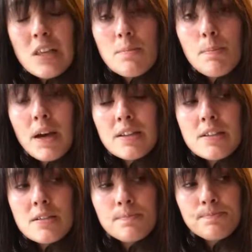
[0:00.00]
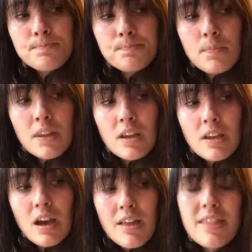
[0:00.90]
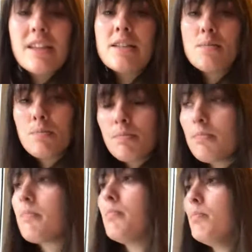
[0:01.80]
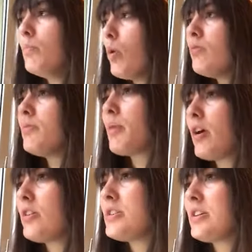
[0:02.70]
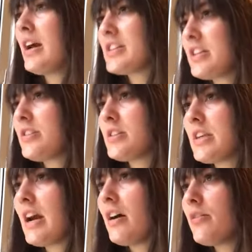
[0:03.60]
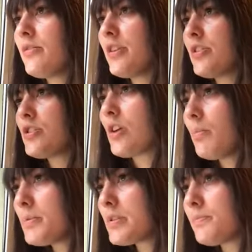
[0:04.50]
But I think it's more of a priority actually to stay out of the shops